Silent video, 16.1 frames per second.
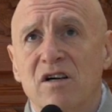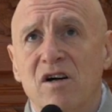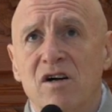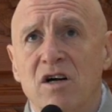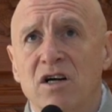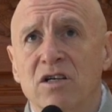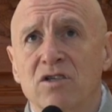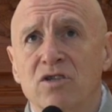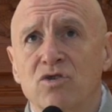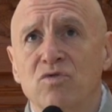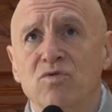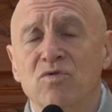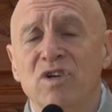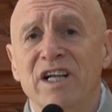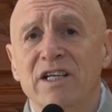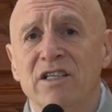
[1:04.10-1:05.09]
our true
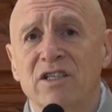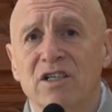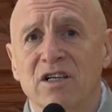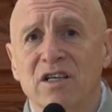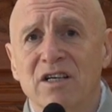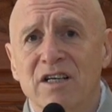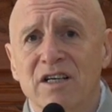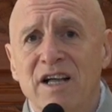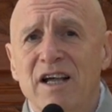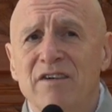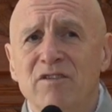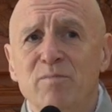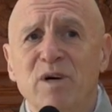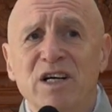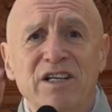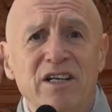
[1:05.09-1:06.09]
nature,
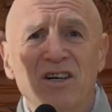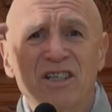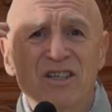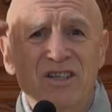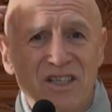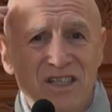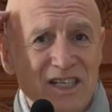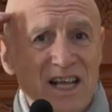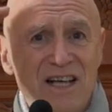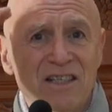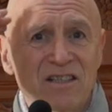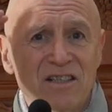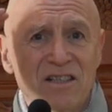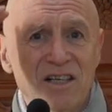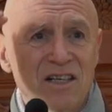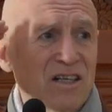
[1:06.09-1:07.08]
everybody
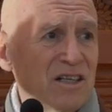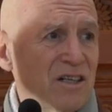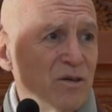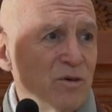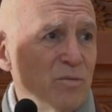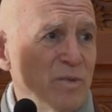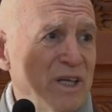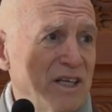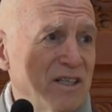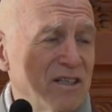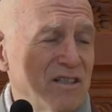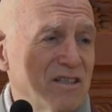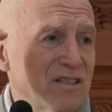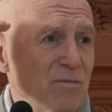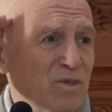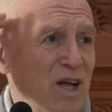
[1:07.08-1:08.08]
understands it a little bit.
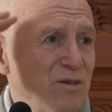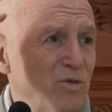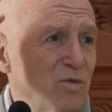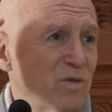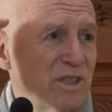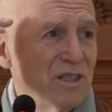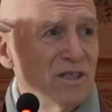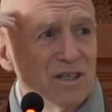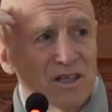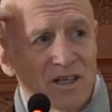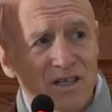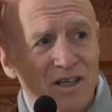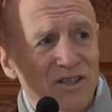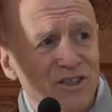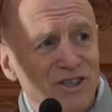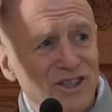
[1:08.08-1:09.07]
Sometimes we
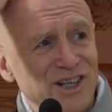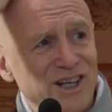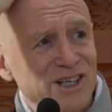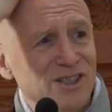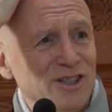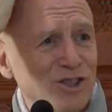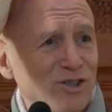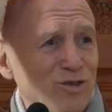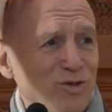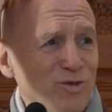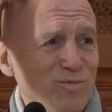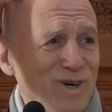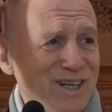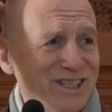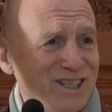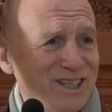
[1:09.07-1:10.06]
understand it too
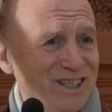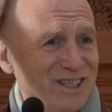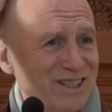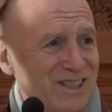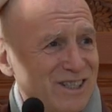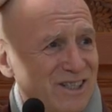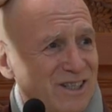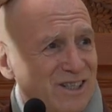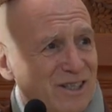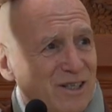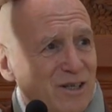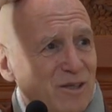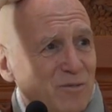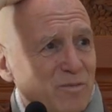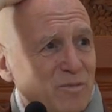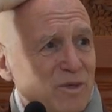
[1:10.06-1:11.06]
much.
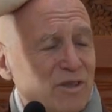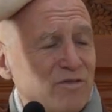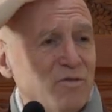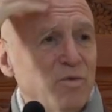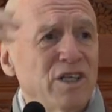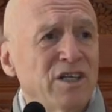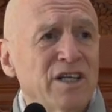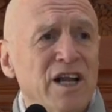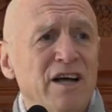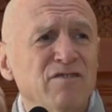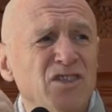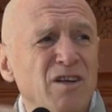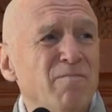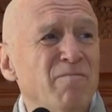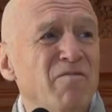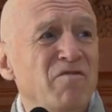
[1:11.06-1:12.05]
But if we can have
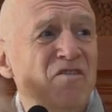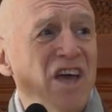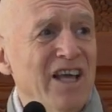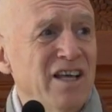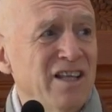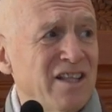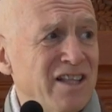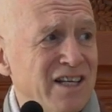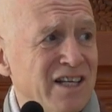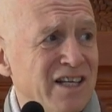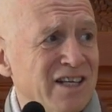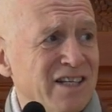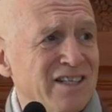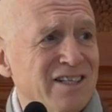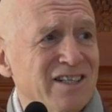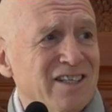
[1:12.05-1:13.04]
some faith in
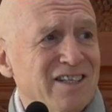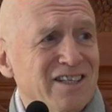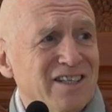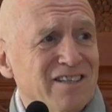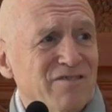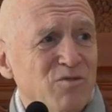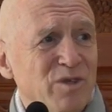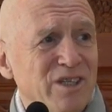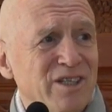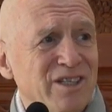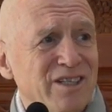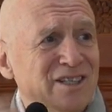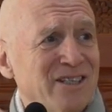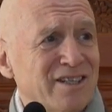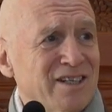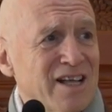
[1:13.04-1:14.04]
it, if we
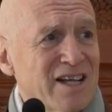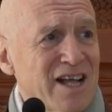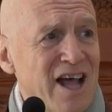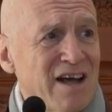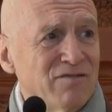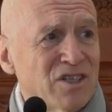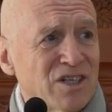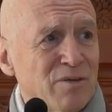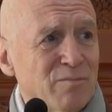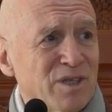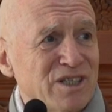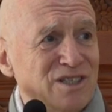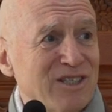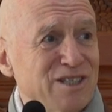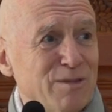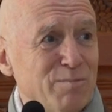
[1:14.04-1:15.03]
can have some
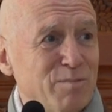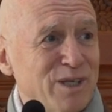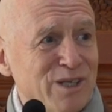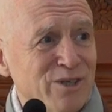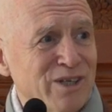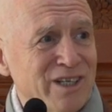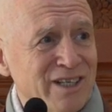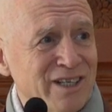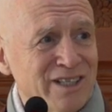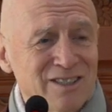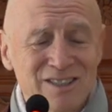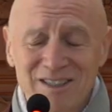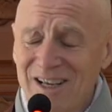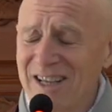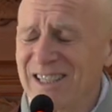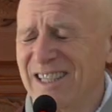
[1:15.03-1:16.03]

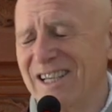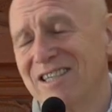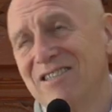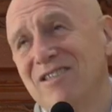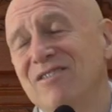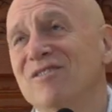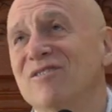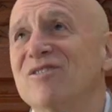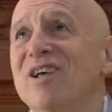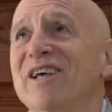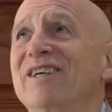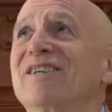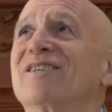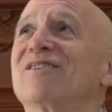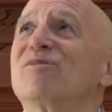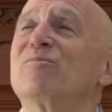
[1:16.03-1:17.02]
experience, I guess you say
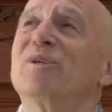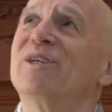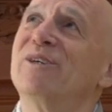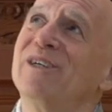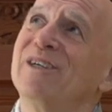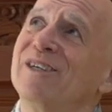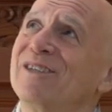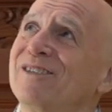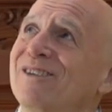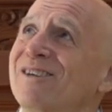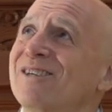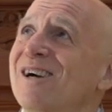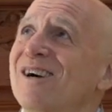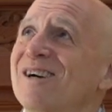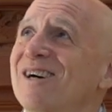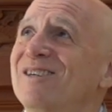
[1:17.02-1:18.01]
experience,
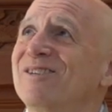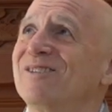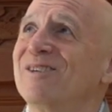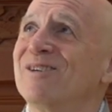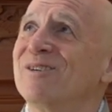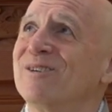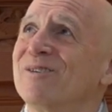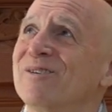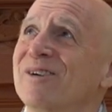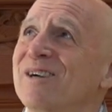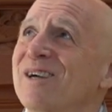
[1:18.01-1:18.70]
I don't know